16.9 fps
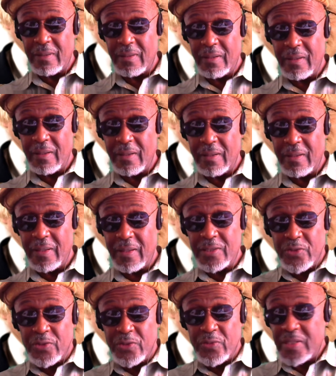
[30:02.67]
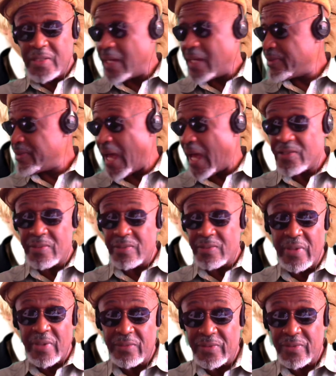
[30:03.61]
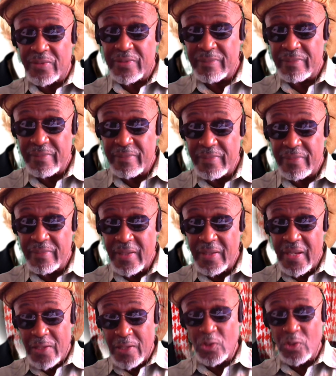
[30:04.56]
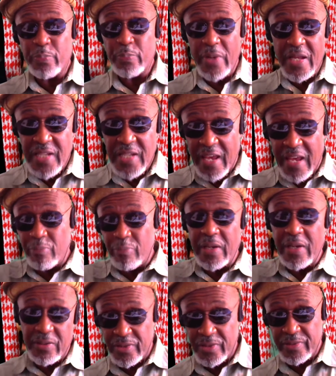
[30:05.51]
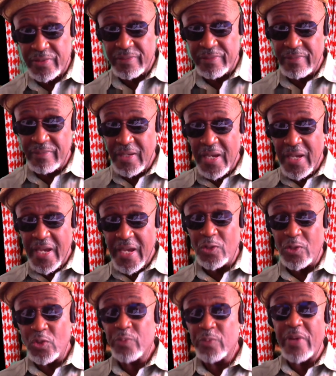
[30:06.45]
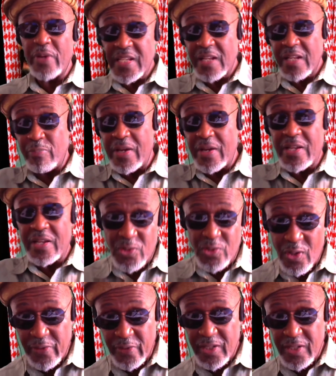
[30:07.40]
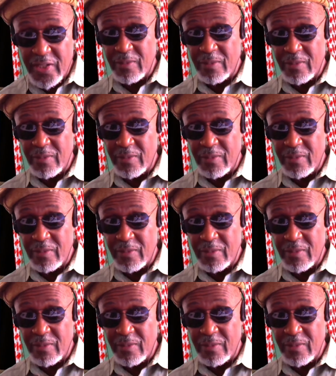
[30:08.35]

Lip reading: here's a tree that's got 1,000 branches, and those branches have branches, and those branches have branches off of them, right?